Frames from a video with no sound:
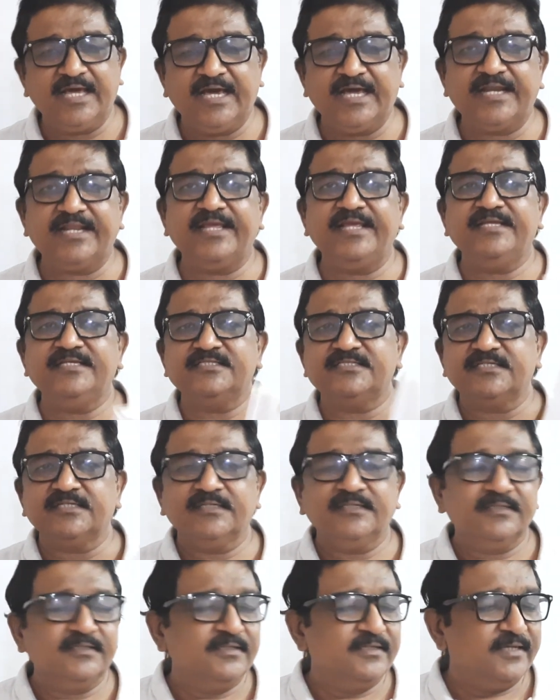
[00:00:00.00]
arranged
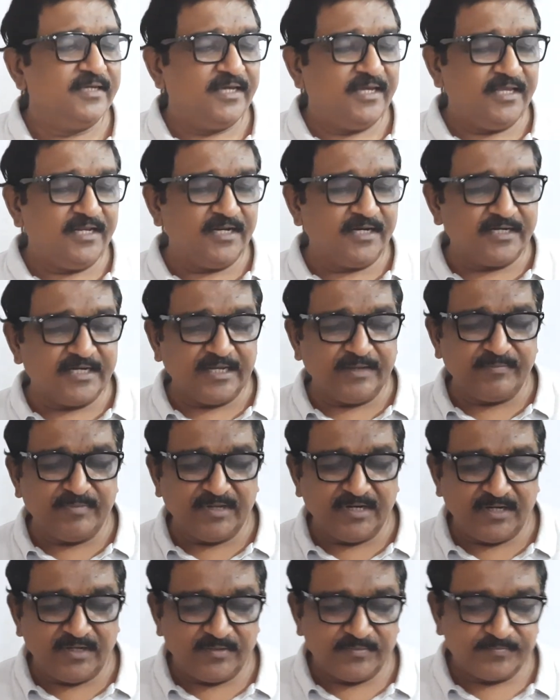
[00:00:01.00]
in a
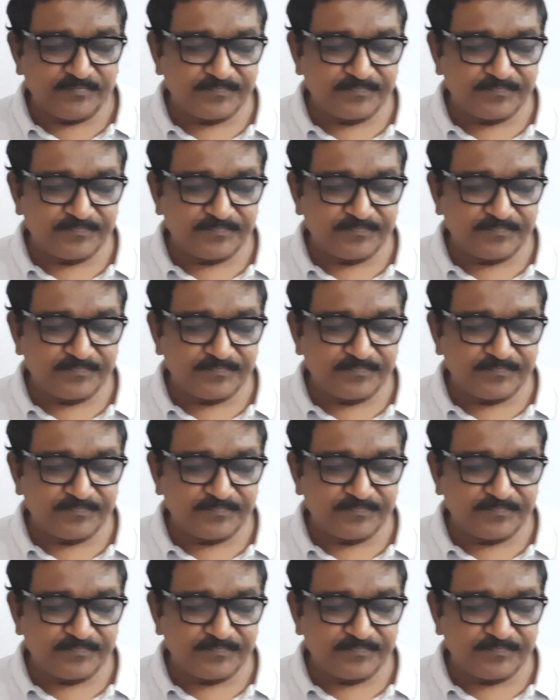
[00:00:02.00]
table.